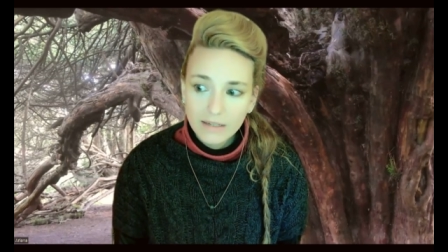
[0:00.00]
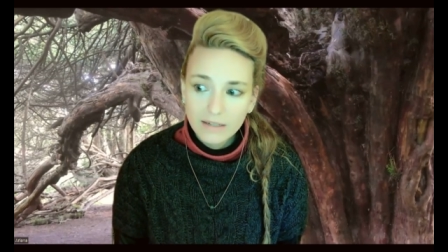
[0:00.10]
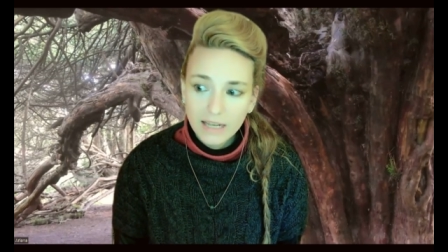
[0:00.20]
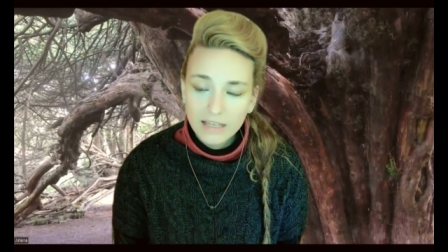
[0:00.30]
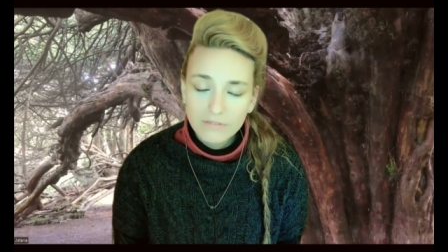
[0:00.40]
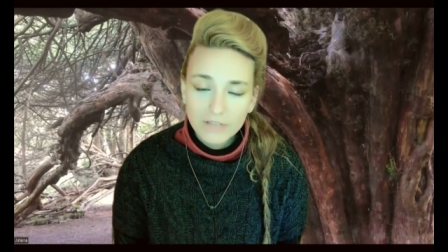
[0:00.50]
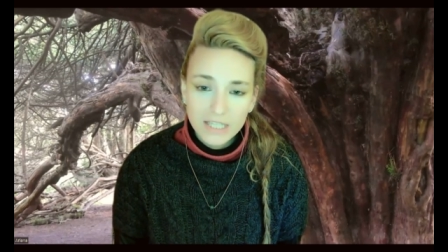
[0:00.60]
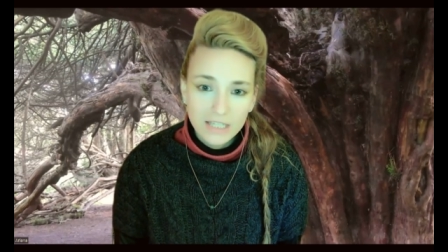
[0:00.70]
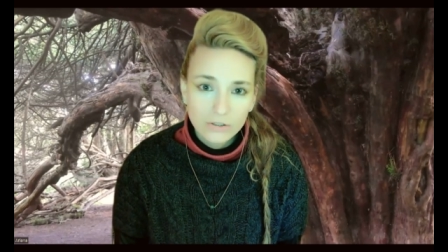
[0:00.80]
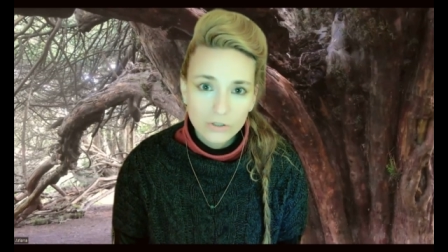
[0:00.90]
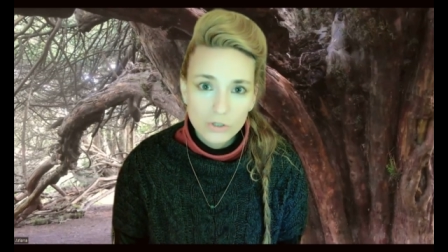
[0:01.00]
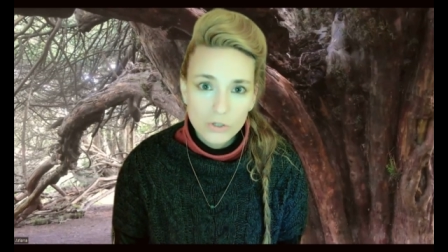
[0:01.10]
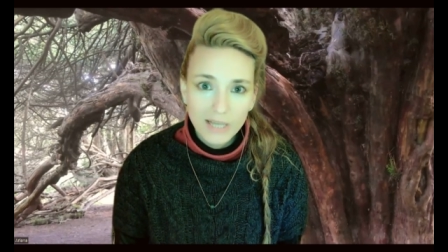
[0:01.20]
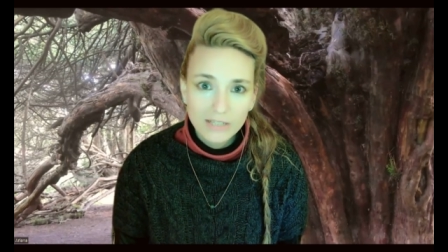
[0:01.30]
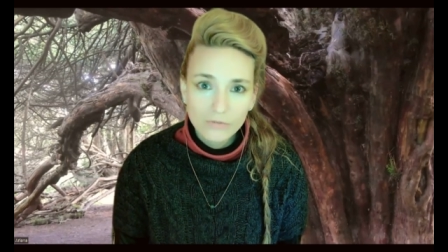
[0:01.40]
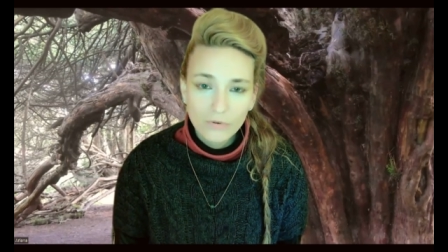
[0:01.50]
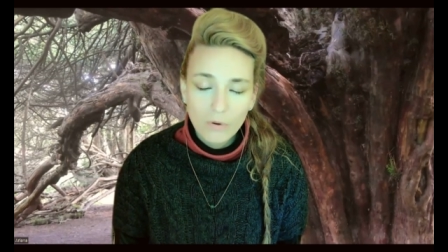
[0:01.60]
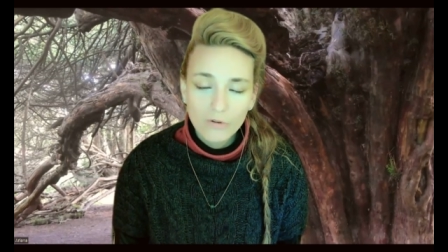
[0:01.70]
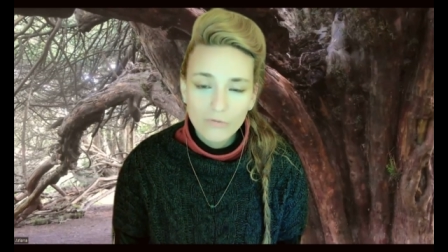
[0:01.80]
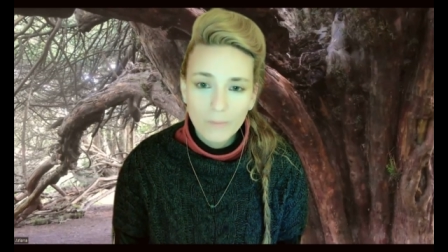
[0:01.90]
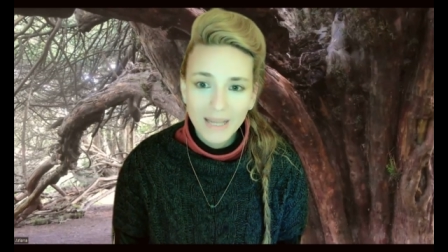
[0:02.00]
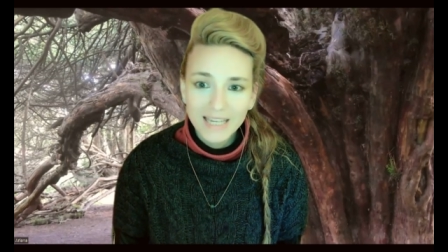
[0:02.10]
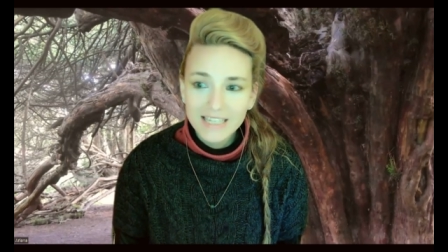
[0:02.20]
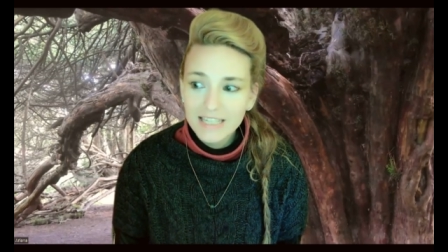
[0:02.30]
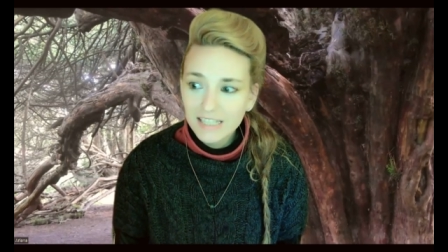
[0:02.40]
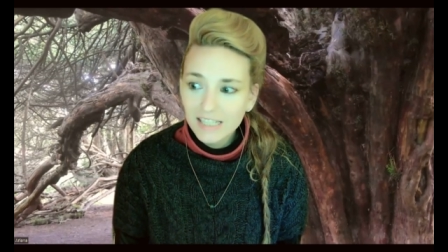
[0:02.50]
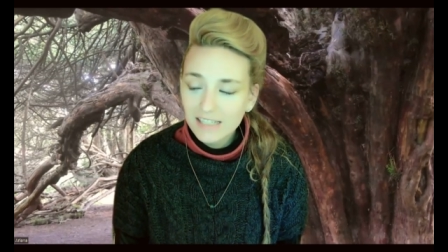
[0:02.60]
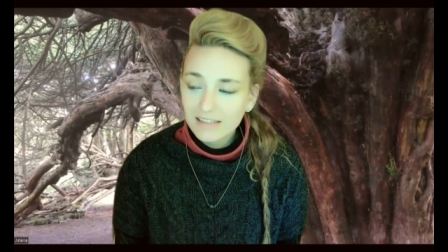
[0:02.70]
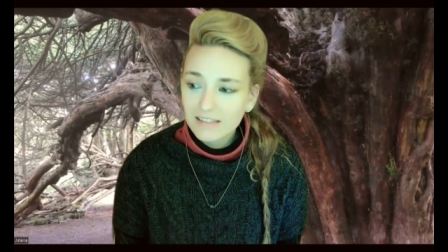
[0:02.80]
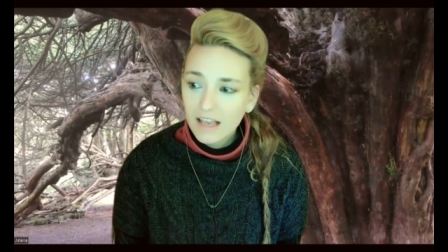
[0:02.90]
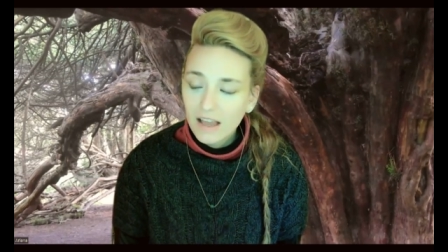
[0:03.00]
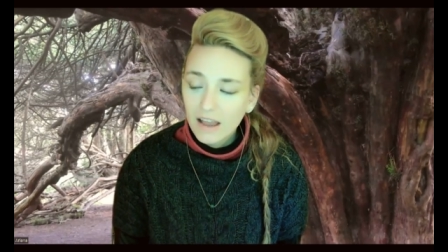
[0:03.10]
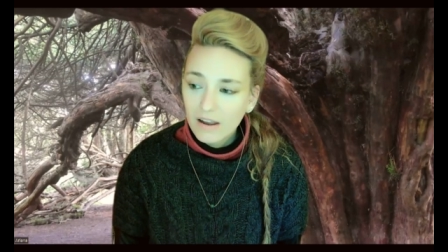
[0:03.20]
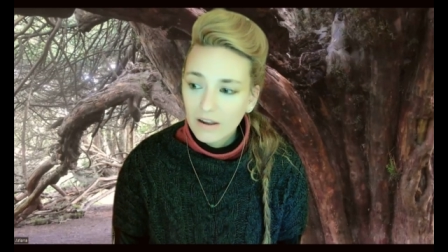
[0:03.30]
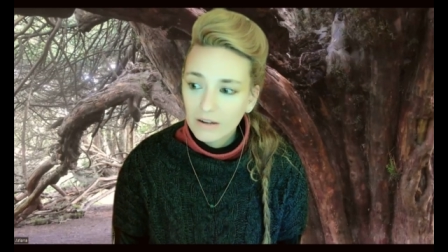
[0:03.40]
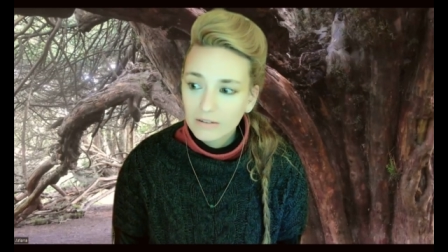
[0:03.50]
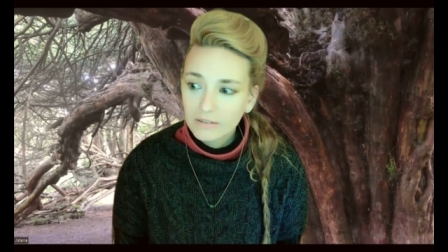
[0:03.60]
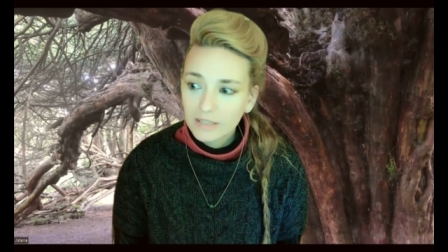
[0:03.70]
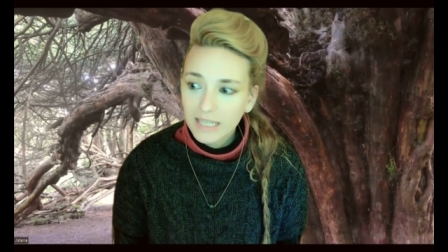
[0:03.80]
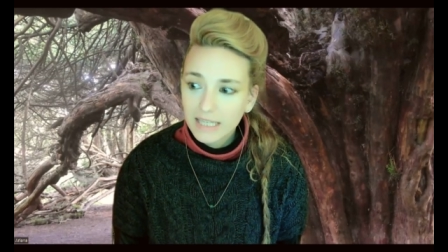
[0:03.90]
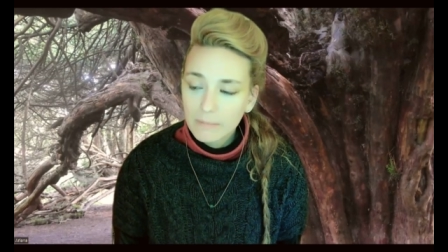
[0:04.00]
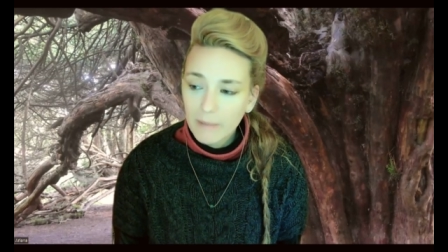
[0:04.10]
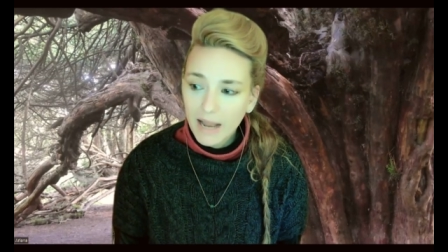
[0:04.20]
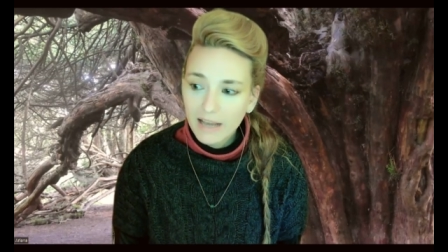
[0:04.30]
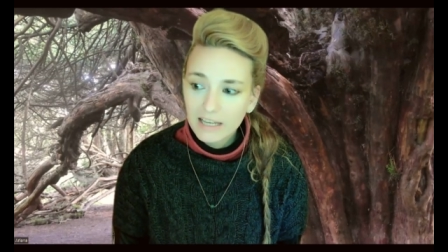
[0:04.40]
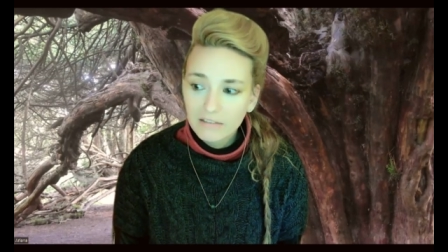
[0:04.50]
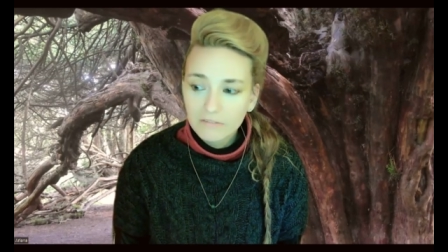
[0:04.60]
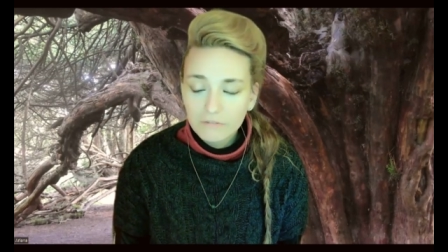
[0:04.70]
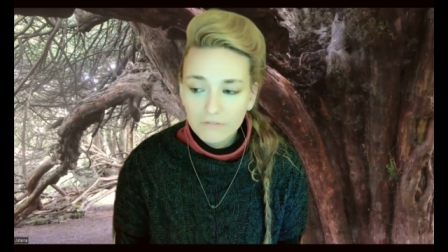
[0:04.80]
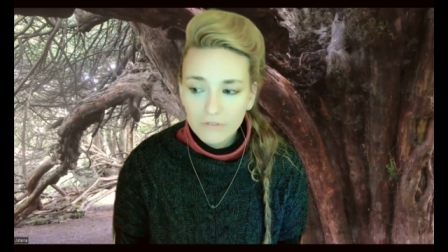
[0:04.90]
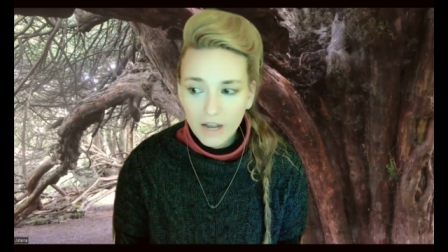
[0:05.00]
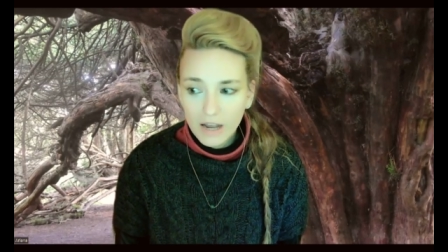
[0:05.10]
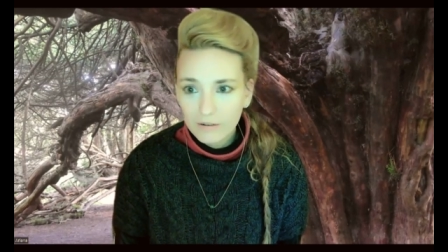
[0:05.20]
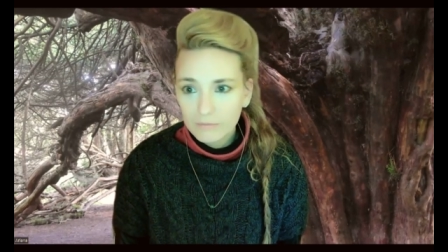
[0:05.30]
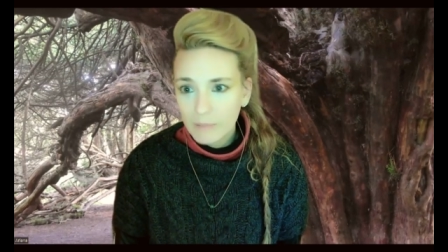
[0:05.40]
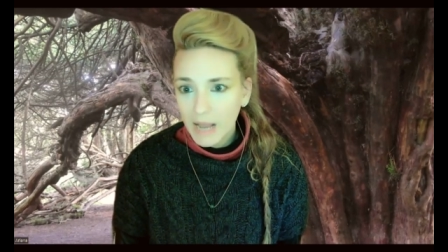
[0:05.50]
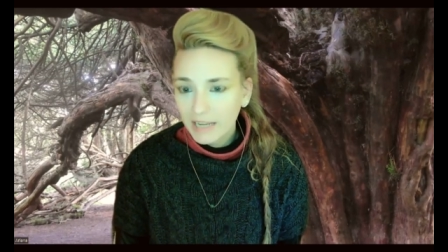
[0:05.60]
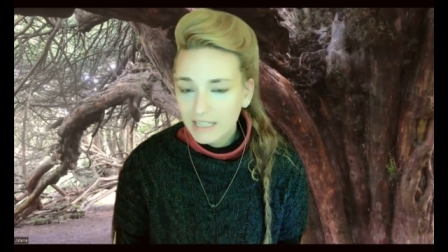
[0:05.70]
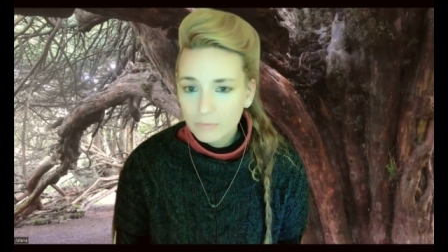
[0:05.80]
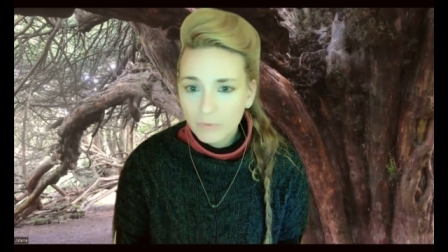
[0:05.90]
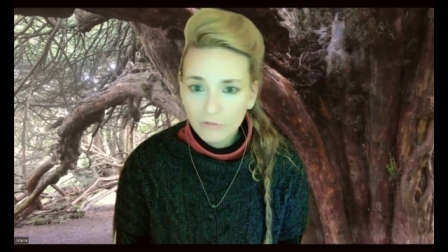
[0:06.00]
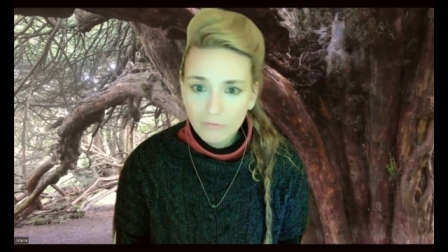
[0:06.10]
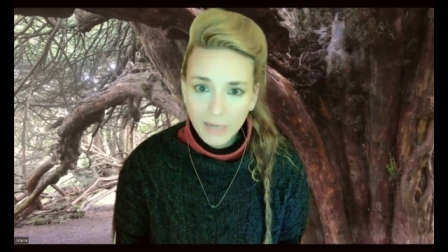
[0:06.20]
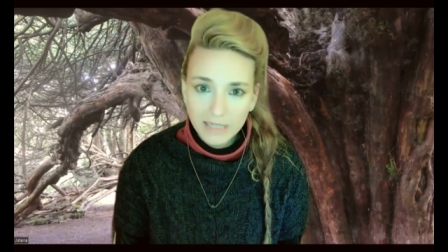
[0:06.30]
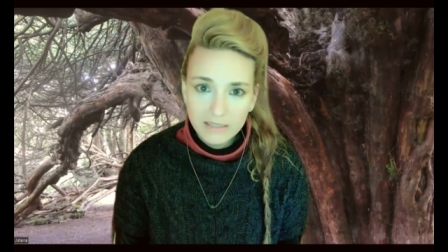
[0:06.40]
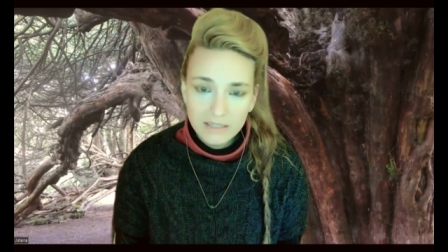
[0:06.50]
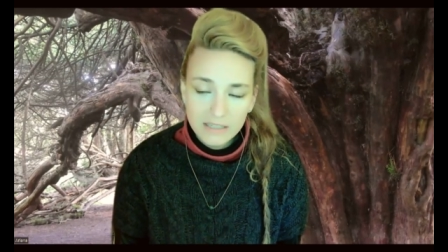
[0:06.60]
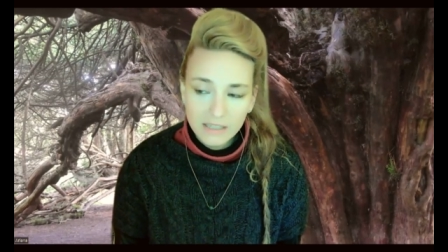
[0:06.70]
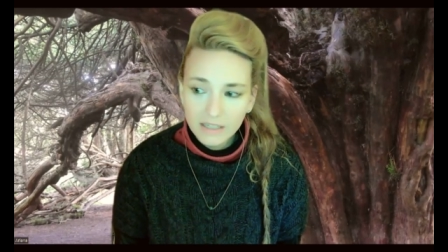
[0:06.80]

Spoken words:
alleviating the stress for my kidneys, getting my lymph back in movement.